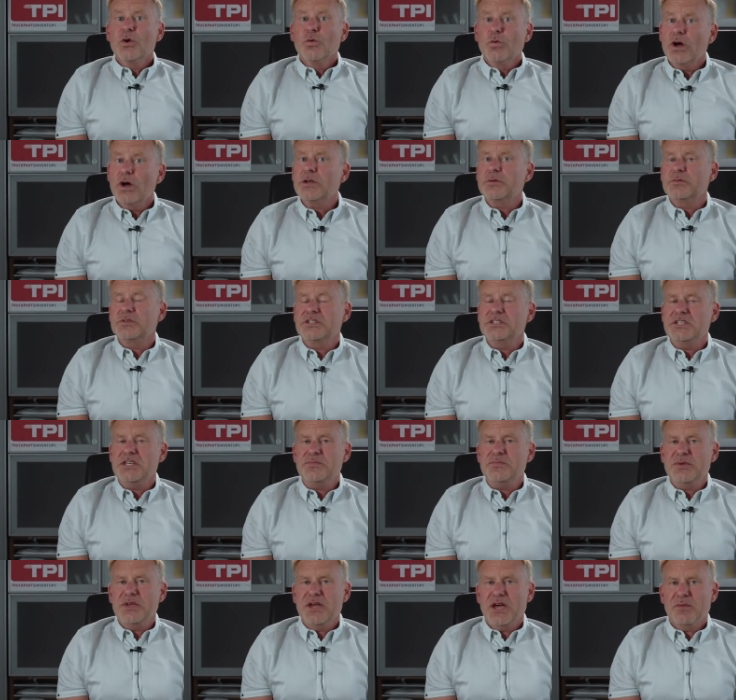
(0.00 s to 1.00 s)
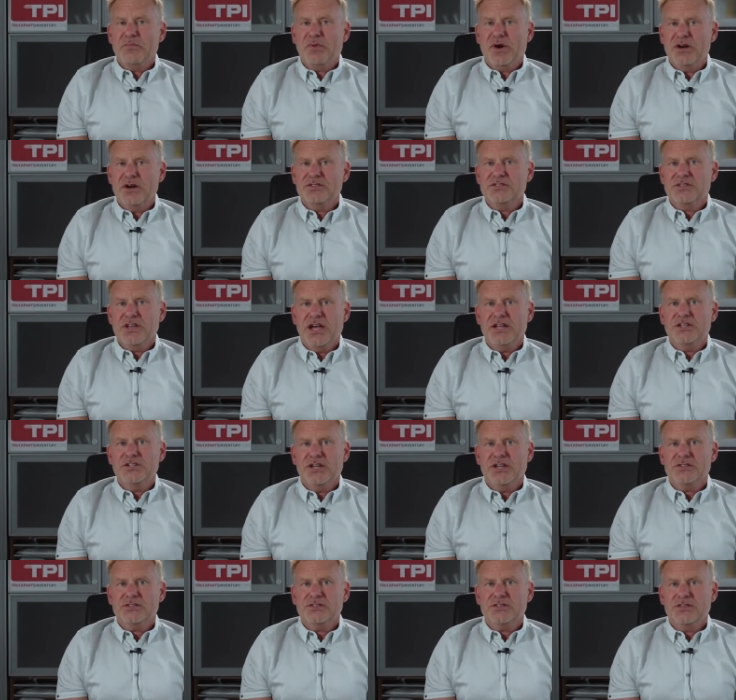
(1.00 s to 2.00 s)
Welcome to TPI Parts
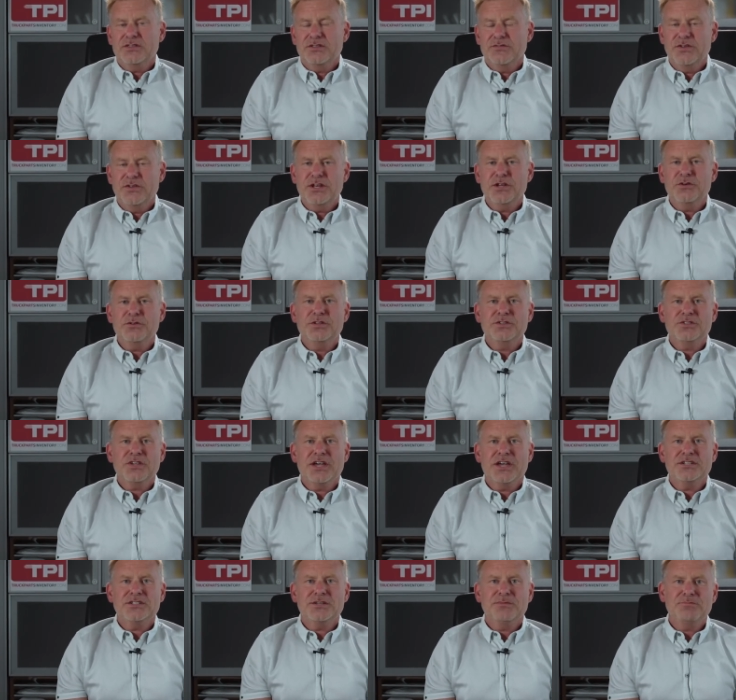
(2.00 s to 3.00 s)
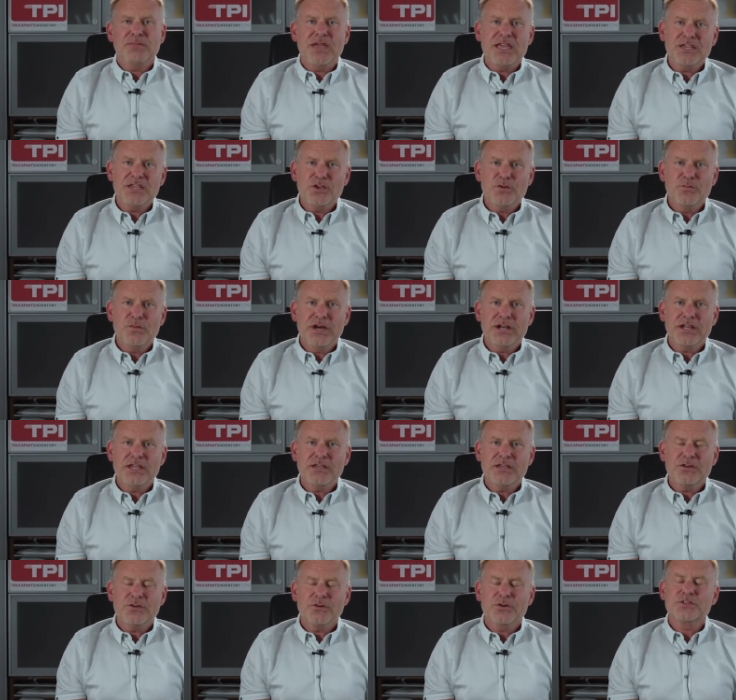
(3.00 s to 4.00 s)
Digest, the video designed to make you
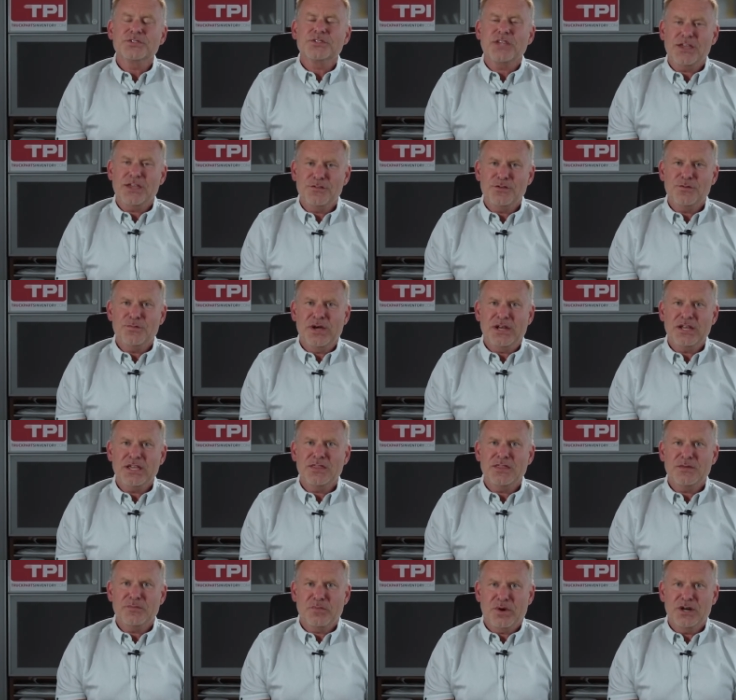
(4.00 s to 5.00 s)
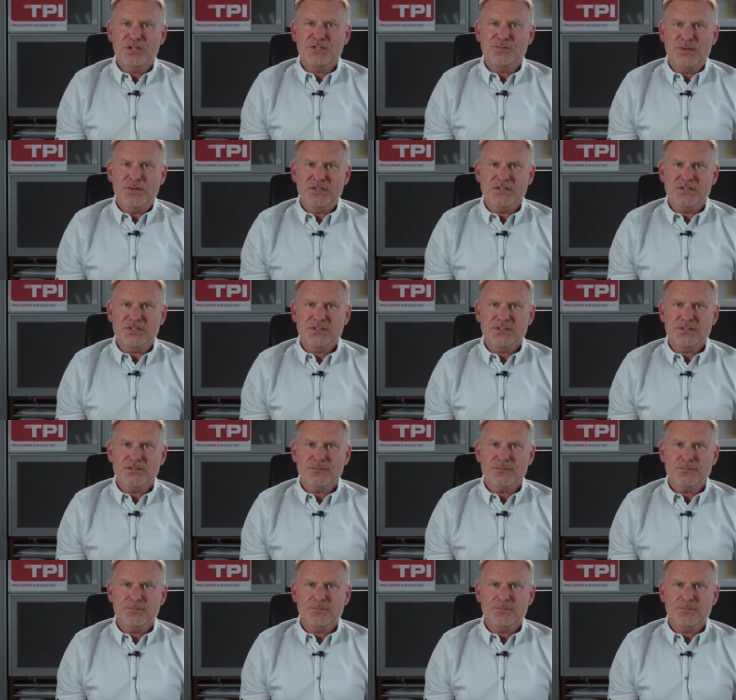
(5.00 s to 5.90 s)
money or save you money in the parts business.